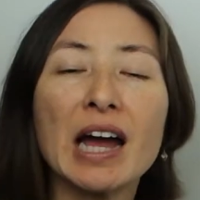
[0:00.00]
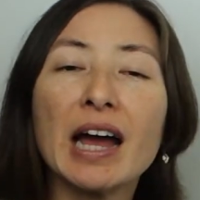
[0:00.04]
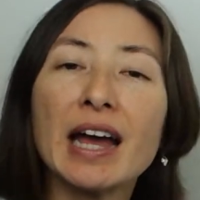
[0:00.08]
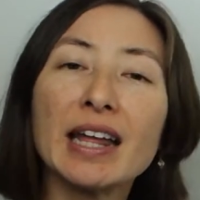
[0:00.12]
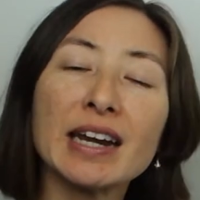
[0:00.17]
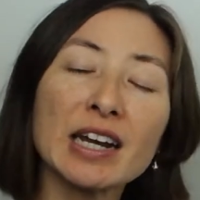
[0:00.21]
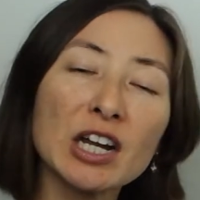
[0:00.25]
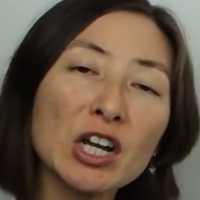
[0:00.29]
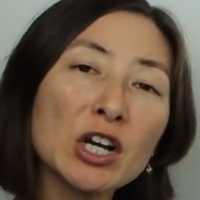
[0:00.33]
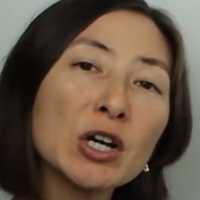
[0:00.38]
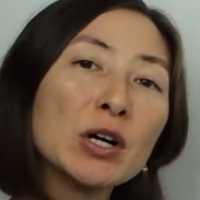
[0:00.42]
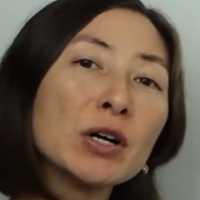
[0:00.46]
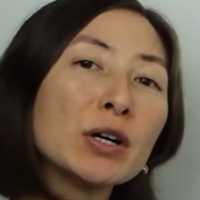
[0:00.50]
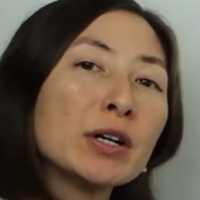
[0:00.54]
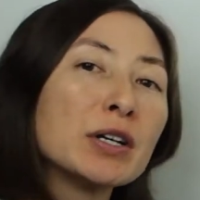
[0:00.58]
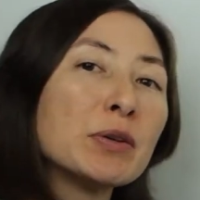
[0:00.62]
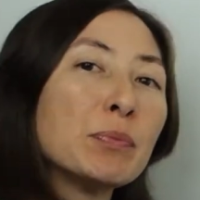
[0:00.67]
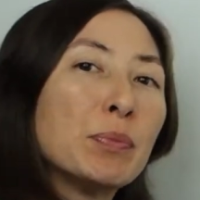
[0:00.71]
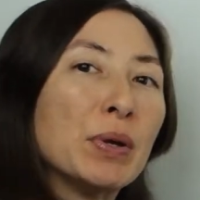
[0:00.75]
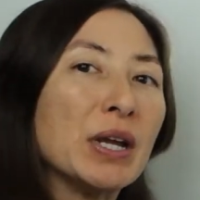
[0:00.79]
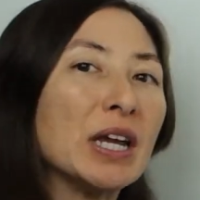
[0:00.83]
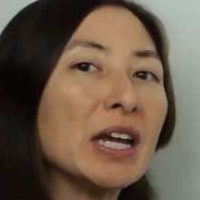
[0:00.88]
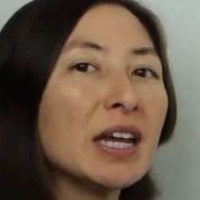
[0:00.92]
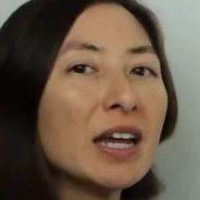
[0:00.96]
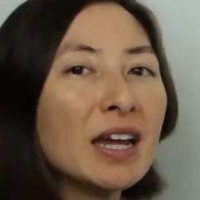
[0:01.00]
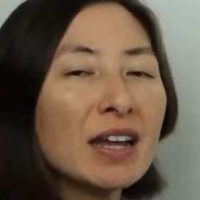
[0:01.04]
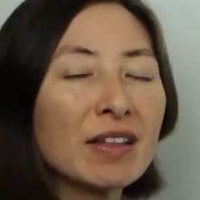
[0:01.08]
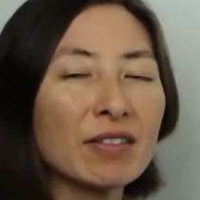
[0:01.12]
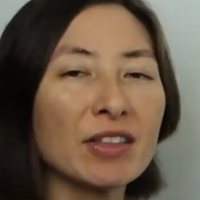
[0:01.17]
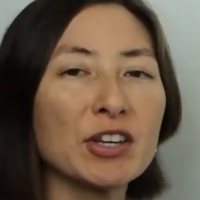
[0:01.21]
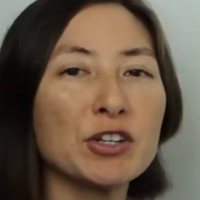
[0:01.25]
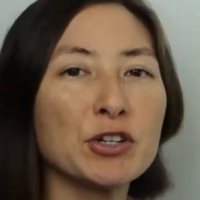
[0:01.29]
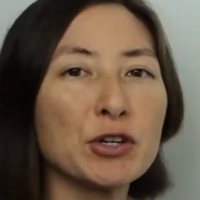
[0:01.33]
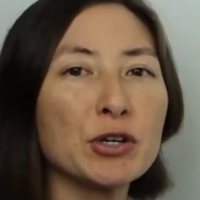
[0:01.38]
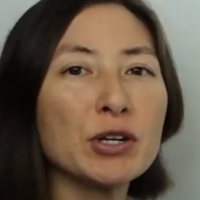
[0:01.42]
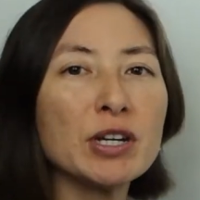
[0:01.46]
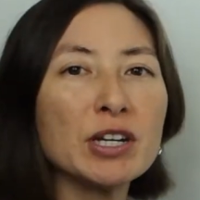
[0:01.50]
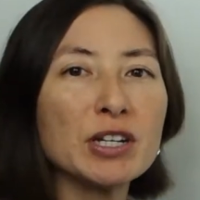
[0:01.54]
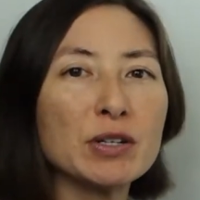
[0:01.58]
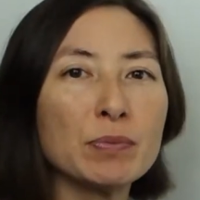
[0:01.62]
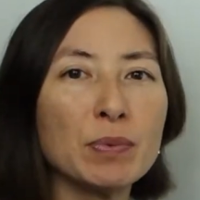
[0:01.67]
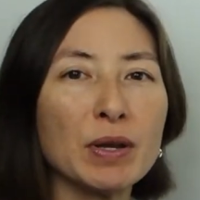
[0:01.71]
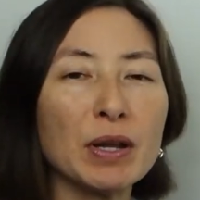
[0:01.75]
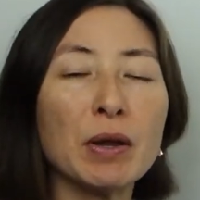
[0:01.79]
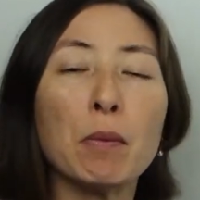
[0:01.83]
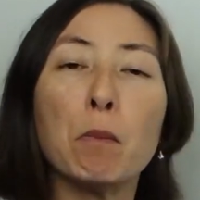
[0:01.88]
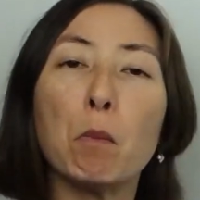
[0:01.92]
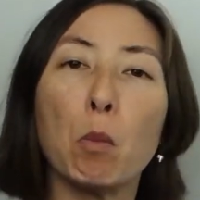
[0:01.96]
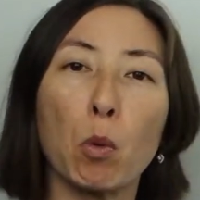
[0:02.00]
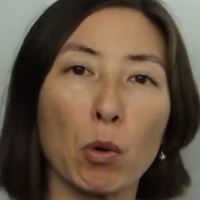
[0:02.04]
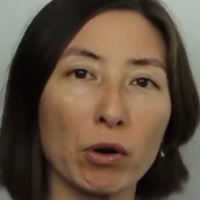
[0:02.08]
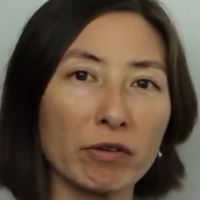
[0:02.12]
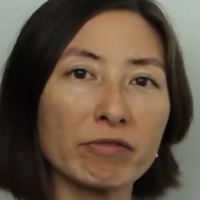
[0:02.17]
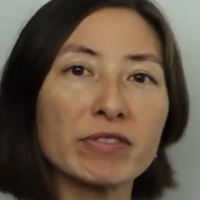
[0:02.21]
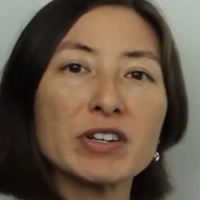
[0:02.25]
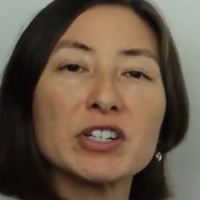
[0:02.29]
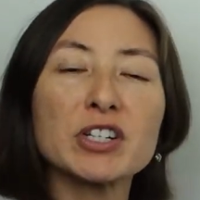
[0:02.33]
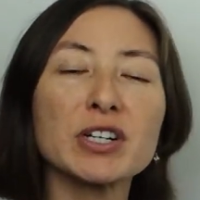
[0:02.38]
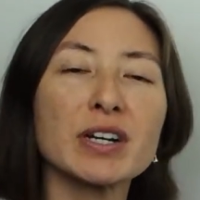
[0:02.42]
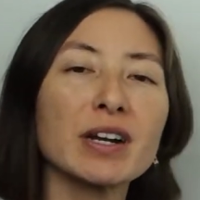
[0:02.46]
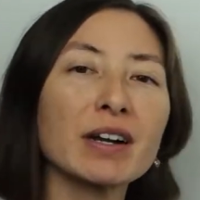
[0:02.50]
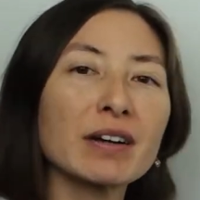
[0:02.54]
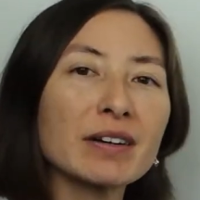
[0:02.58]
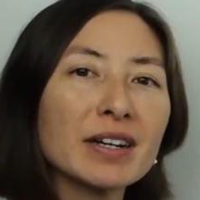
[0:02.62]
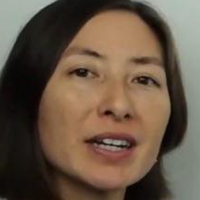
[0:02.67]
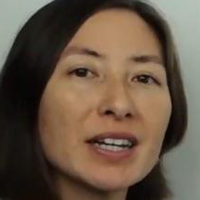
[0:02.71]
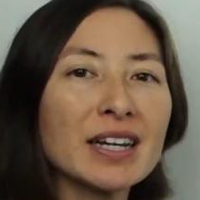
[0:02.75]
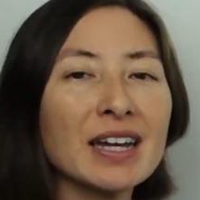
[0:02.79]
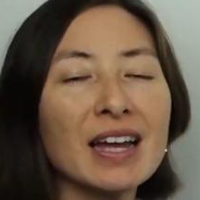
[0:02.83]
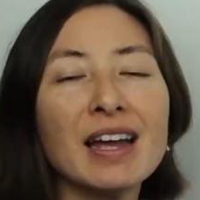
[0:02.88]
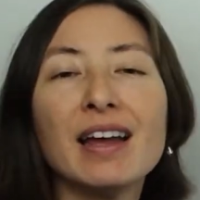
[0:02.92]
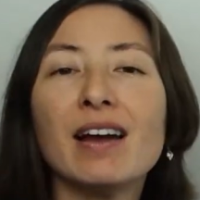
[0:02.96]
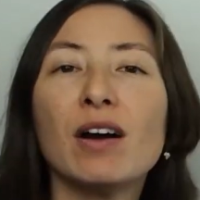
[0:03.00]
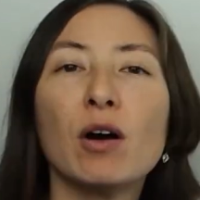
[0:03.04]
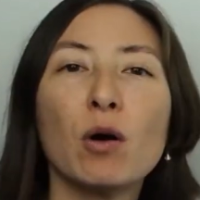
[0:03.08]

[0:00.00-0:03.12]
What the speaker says: And it could be that you need to be more visionary,